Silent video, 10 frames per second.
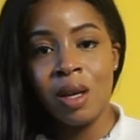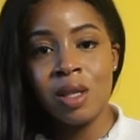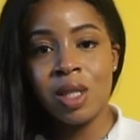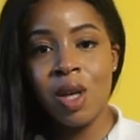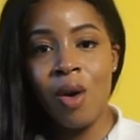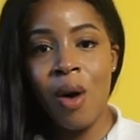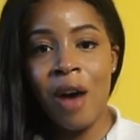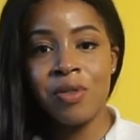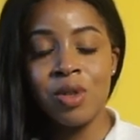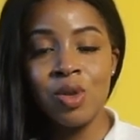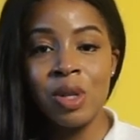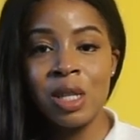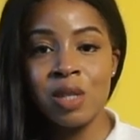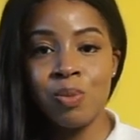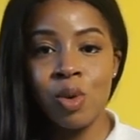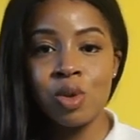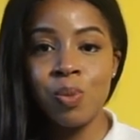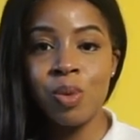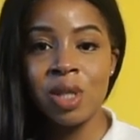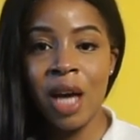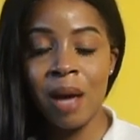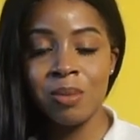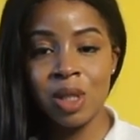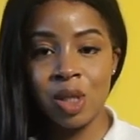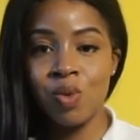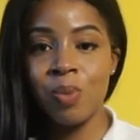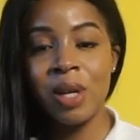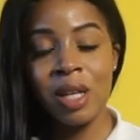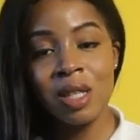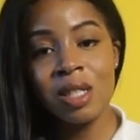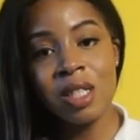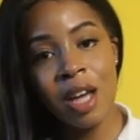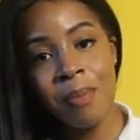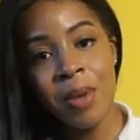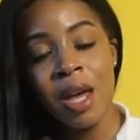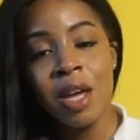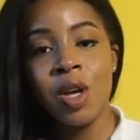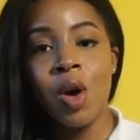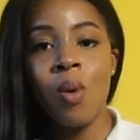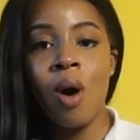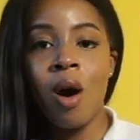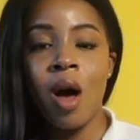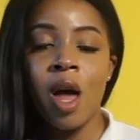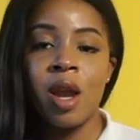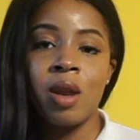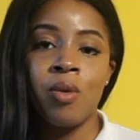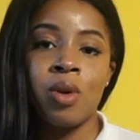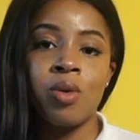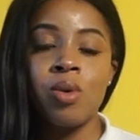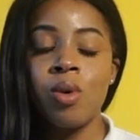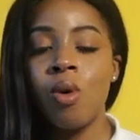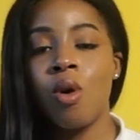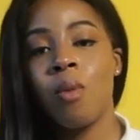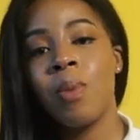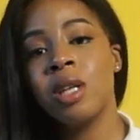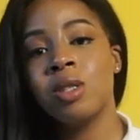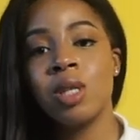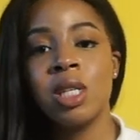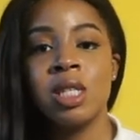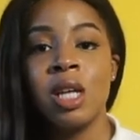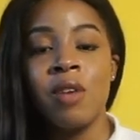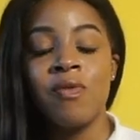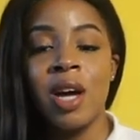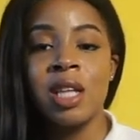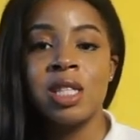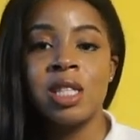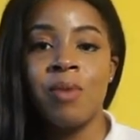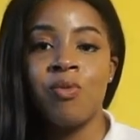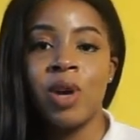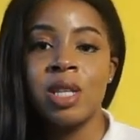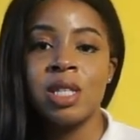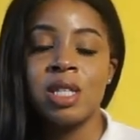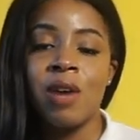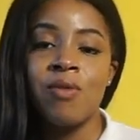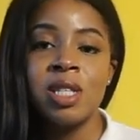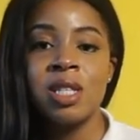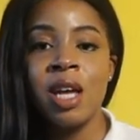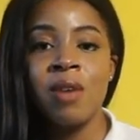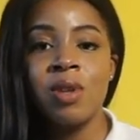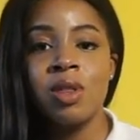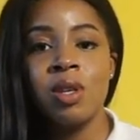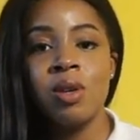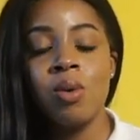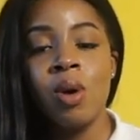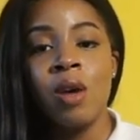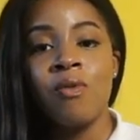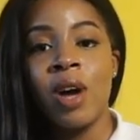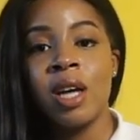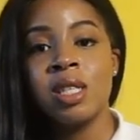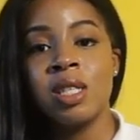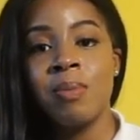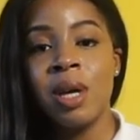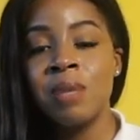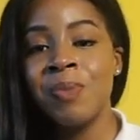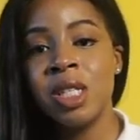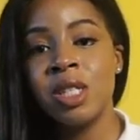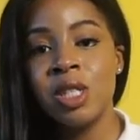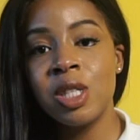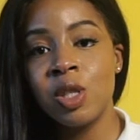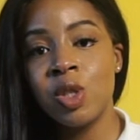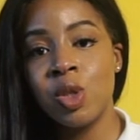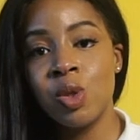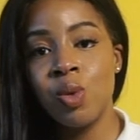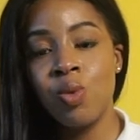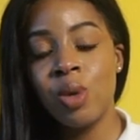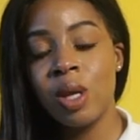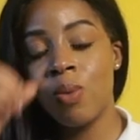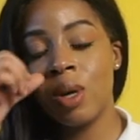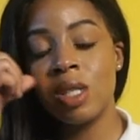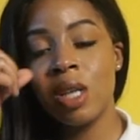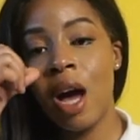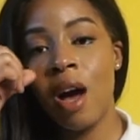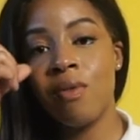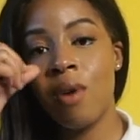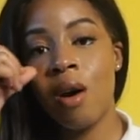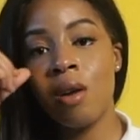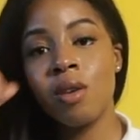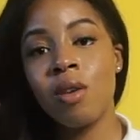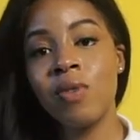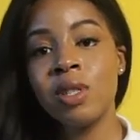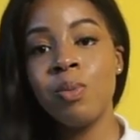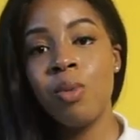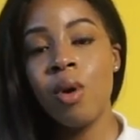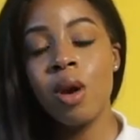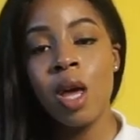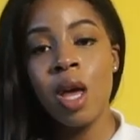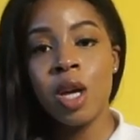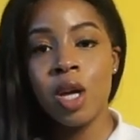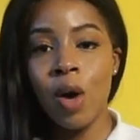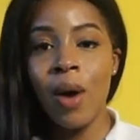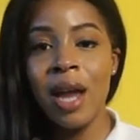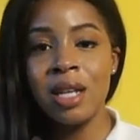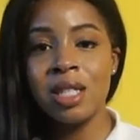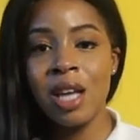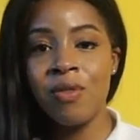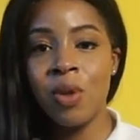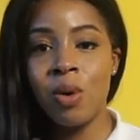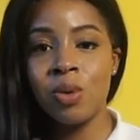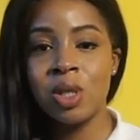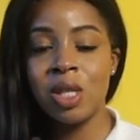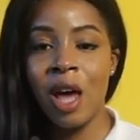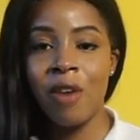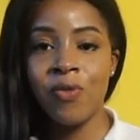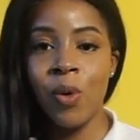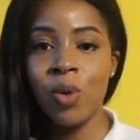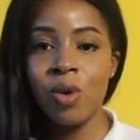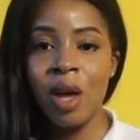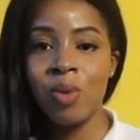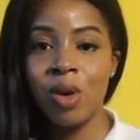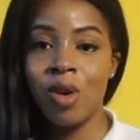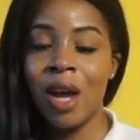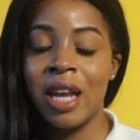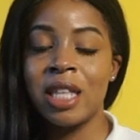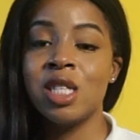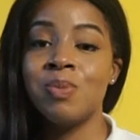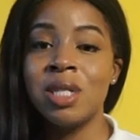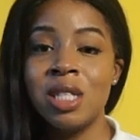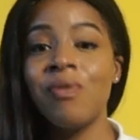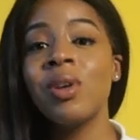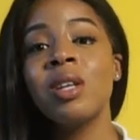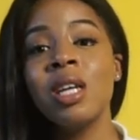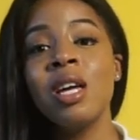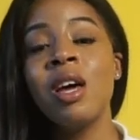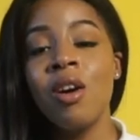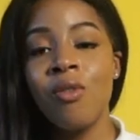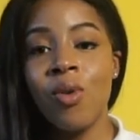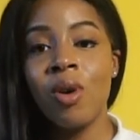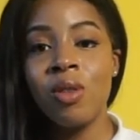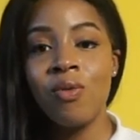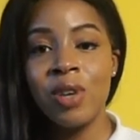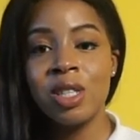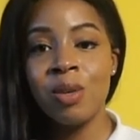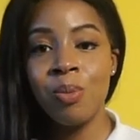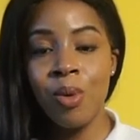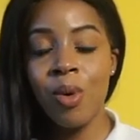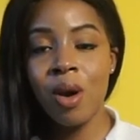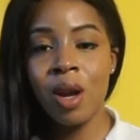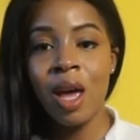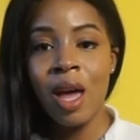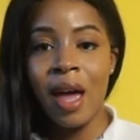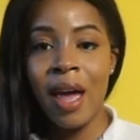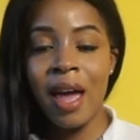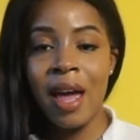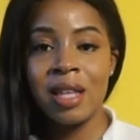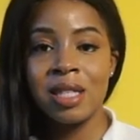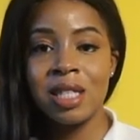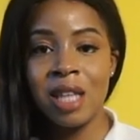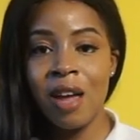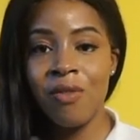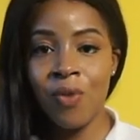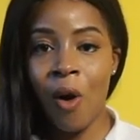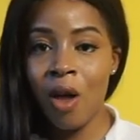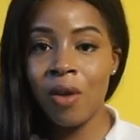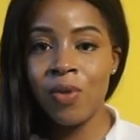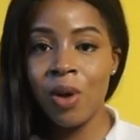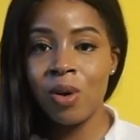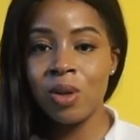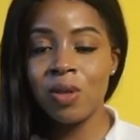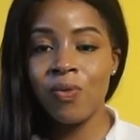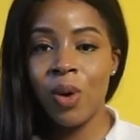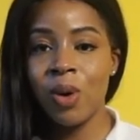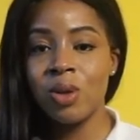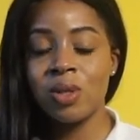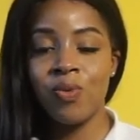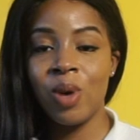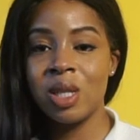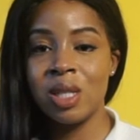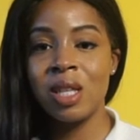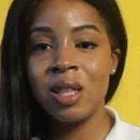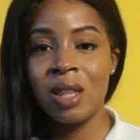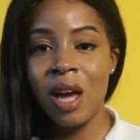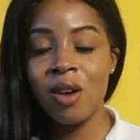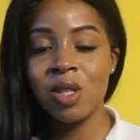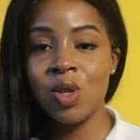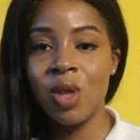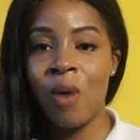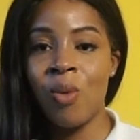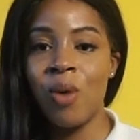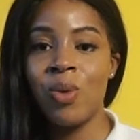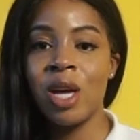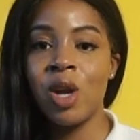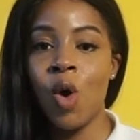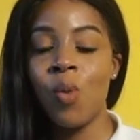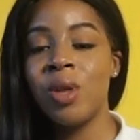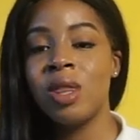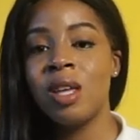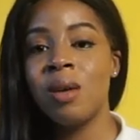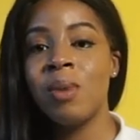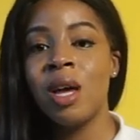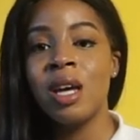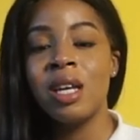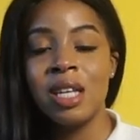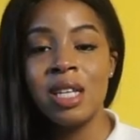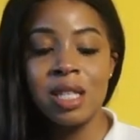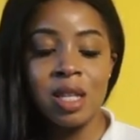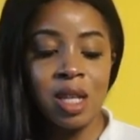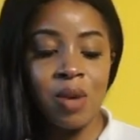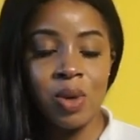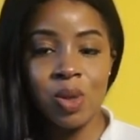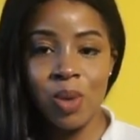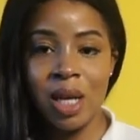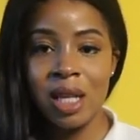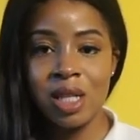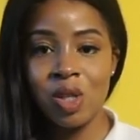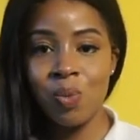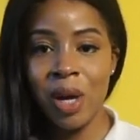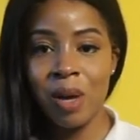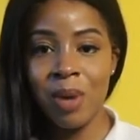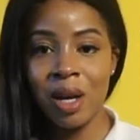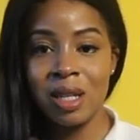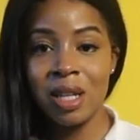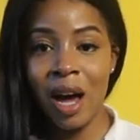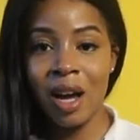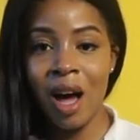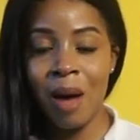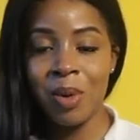So after doing this multiple times, just repeat this step. Go on Google or Pinterest, find some phrases that resonate with you, find some images that you really want to have on your vision board. Go ahead and save those to that folder that we created specifically for the vision board, and save all of those photos and phrases in there so that way we can open them easily once we get to picmonkey.com,